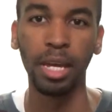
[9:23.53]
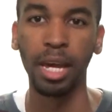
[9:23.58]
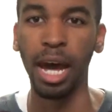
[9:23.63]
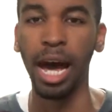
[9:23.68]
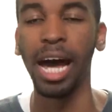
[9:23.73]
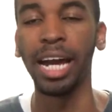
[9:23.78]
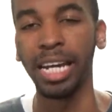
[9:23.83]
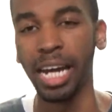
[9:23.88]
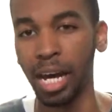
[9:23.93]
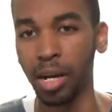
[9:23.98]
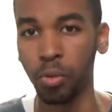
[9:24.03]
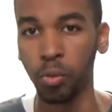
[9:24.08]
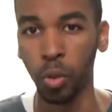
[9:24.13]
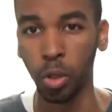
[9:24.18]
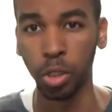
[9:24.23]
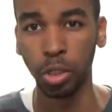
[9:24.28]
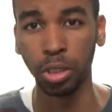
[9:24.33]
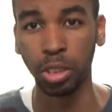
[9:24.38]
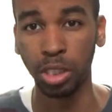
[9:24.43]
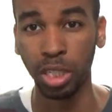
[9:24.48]
I gotta
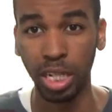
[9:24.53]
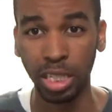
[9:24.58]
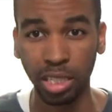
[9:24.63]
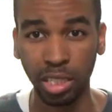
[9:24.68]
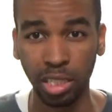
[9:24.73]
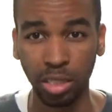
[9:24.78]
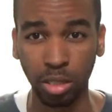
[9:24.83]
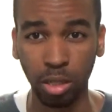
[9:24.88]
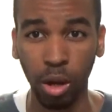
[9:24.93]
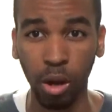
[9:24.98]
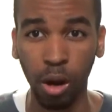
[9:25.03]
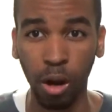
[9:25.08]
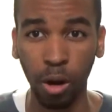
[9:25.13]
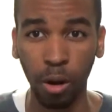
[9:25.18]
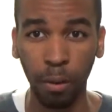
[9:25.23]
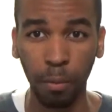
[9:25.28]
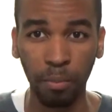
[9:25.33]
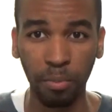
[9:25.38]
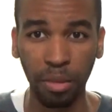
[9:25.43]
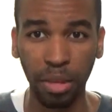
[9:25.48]
work just as
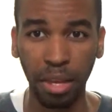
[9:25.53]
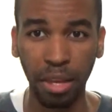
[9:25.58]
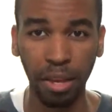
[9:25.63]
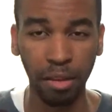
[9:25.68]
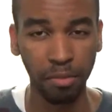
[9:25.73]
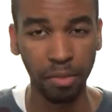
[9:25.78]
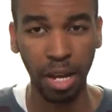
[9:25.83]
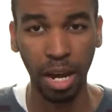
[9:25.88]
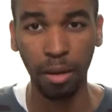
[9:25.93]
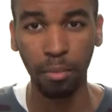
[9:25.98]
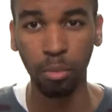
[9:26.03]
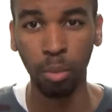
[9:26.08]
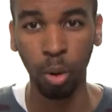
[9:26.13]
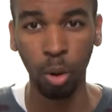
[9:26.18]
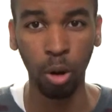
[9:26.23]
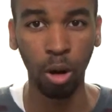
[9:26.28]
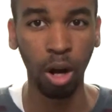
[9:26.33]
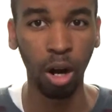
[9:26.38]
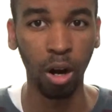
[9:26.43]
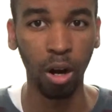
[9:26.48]
hard, if not
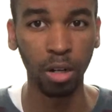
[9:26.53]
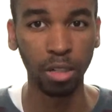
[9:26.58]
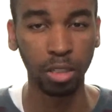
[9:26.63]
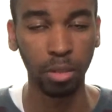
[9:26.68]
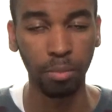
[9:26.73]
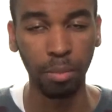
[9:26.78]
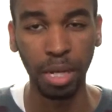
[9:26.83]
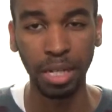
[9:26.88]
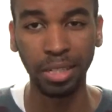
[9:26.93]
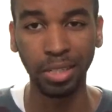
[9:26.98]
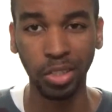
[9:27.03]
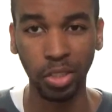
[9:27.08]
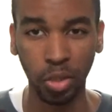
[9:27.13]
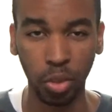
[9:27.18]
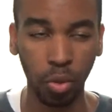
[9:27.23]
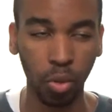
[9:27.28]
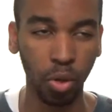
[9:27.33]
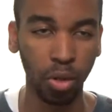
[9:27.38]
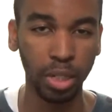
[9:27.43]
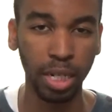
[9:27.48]
more hard, to make
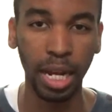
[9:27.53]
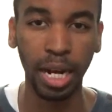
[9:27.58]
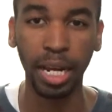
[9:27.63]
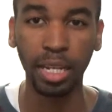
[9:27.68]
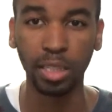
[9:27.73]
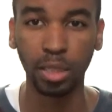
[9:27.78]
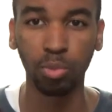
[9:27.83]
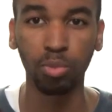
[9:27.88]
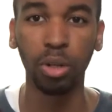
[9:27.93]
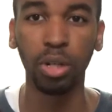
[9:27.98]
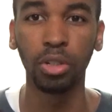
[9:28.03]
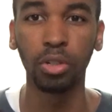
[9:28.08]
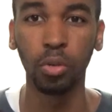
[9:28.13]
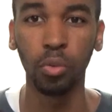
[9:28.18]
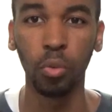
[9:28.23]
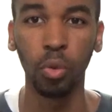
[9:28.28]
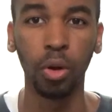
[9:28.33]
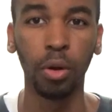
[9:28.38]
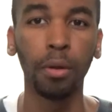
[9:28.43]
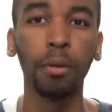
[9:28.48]
sure that I spread the
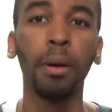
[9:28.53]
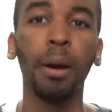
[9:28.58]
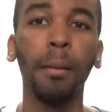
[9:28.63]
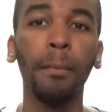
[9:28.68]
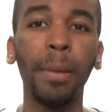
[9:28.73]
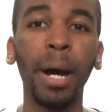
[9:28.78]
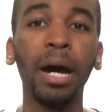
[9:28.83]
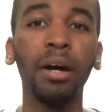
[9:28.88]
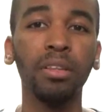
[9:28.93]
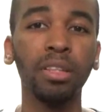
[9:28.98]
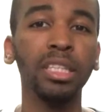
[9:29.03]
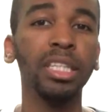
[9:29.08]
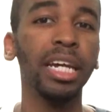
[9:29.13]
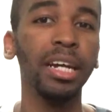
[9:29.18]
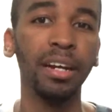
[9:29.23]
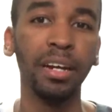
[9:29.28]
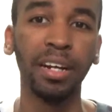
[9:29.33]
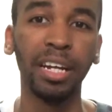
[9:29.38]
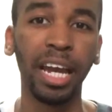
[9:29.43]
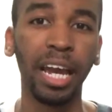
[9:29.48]
word about
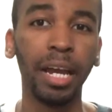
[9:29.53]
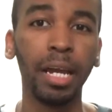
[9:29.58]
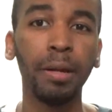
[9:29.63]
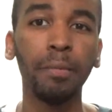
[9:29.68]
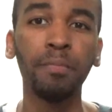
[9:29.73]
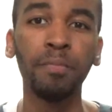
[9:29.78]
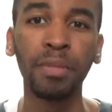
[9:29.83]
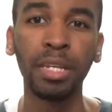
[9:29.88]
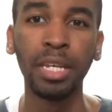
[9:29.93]
their game,